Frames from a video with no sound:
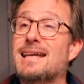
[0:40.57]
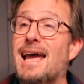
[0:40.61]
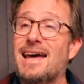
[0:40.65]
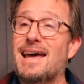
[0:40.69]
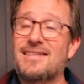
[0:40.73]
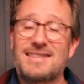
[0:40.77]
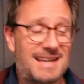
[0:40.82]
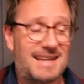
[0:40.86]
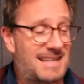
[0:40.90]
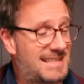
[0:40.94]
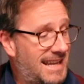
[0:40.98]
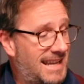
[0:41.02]

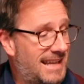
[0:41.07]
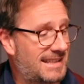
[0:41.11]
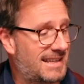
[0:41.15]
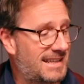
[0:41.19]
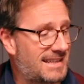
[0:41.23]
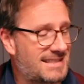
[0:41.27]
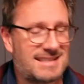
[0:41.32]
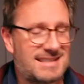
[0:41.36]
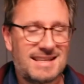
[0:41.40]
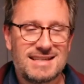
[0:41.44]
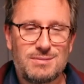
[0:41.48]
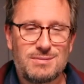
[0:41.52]
and they sent
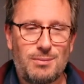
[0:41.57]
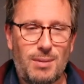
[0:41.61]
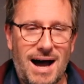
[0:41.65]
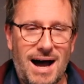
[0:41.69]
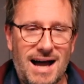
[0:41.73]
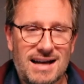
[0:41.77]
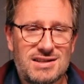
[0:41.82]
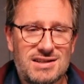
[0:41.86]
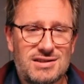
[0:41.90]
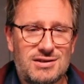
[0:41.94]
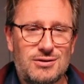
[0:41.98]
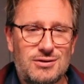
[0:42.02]
us this
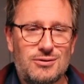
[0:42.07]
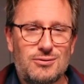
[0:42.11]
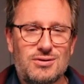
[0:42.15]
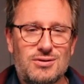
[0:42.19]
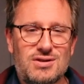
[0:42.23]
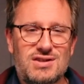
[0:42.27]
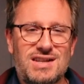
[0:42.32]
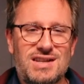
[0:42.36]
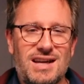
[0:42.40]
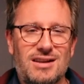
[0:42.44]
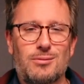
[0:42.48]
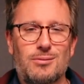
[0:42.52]
box to
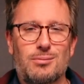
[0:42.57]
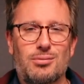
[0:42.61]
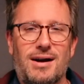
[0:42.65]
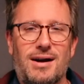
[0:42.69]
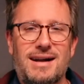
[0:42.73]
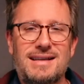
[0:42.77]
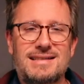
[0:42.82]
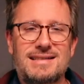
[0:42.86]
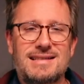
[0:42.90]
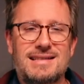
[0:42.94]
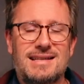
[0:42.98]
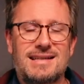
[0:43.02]

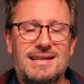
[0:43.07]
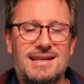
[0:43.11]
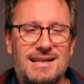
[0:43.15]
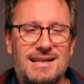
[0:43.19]
celebrate